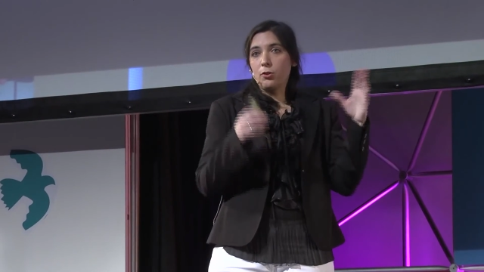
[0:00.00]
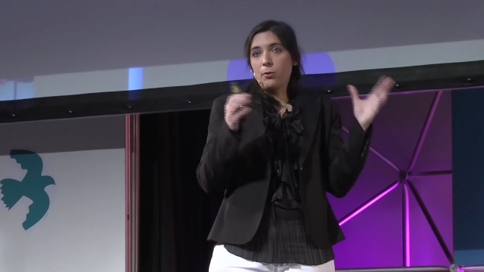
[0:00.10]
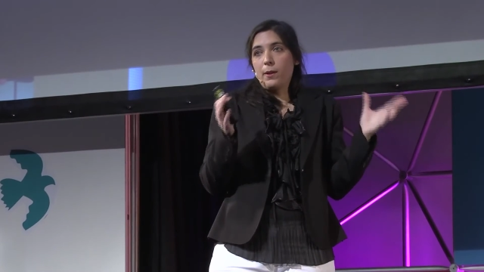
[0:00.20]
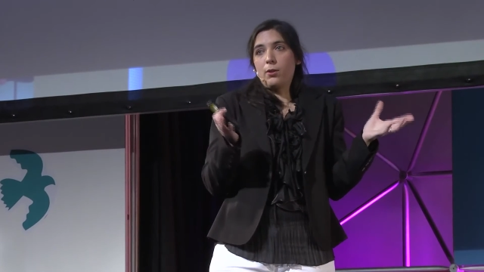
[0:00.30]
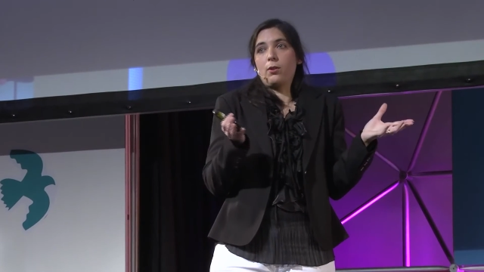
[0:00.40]

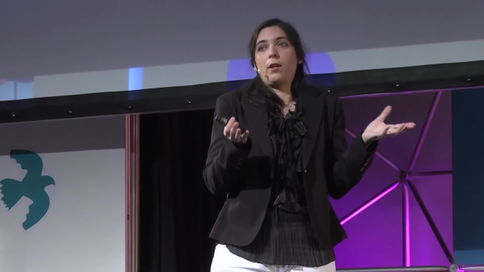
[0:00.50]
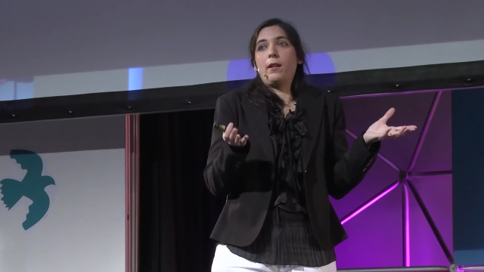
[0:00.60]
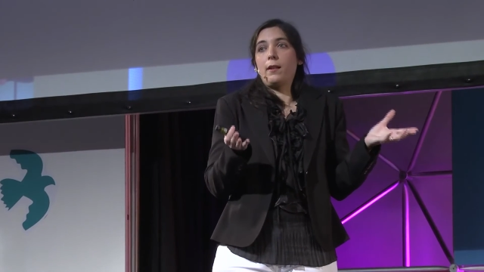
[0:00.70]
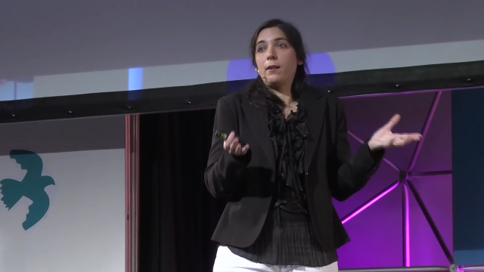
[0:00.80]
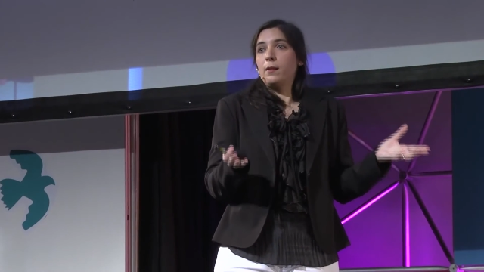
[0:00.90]
use the
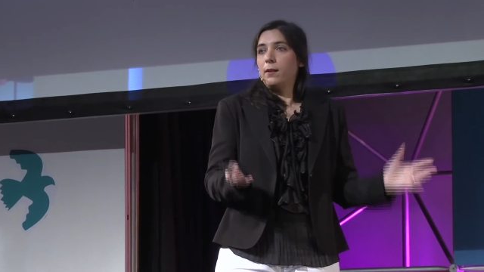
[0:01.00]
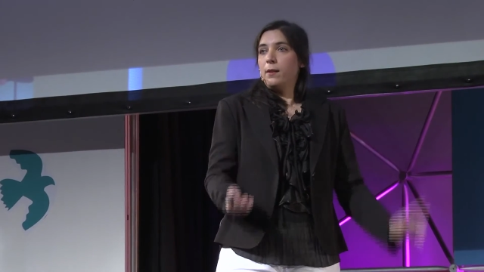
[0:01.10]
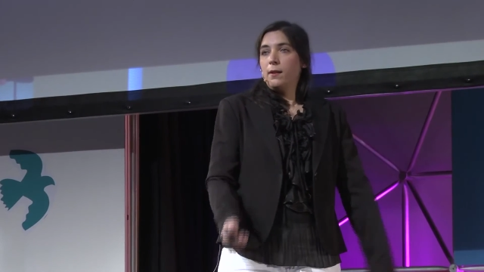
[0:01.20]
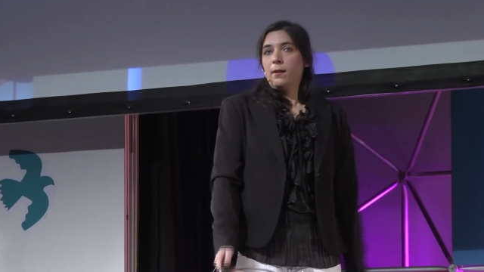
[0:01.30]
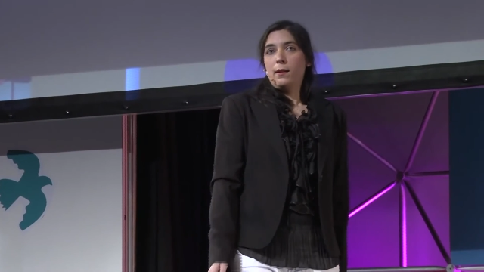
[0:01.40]

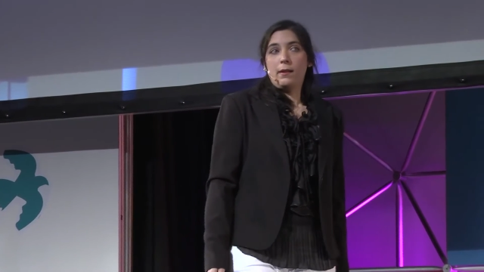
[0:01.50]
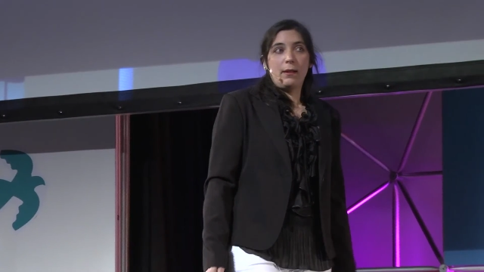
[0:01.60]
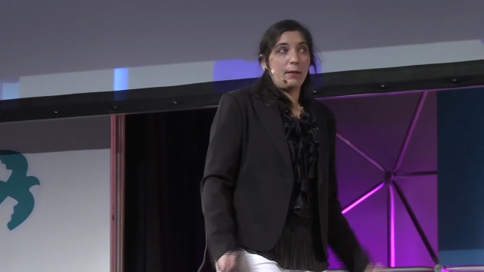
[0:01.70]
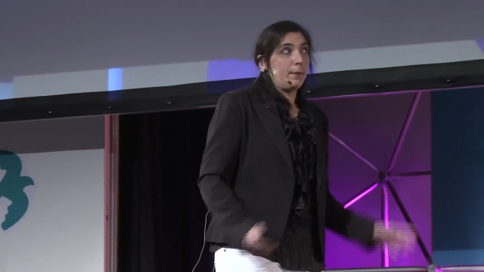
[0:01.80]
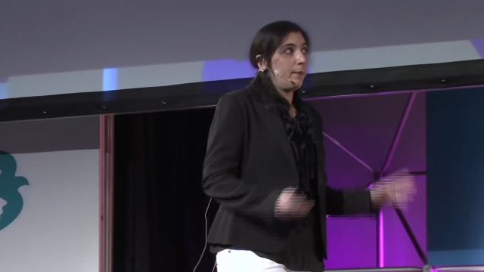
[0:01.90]
referential
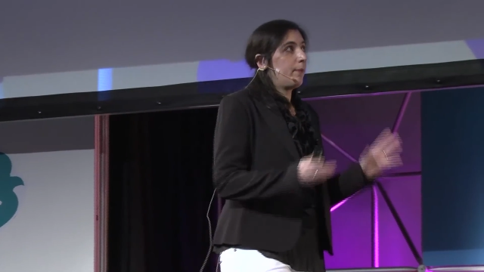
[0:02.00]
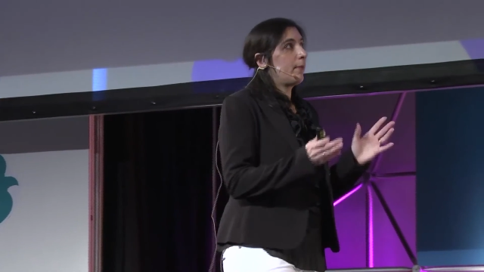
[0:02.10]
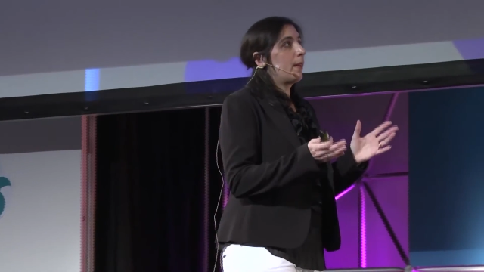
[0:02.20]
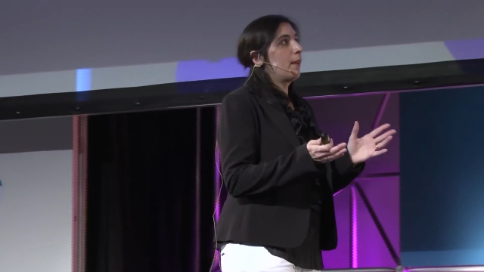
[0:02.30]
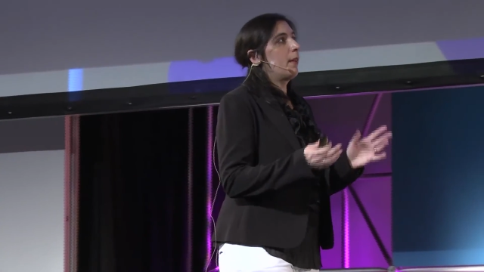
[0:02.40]
integrity
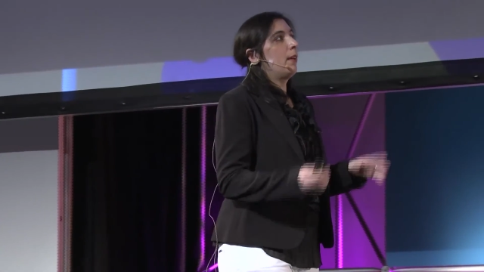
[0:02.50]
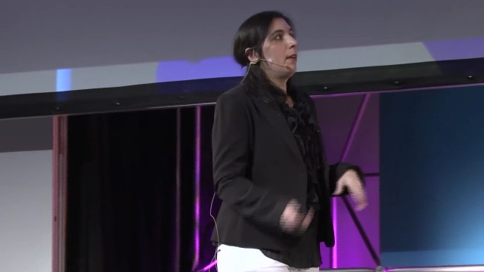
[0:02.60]
again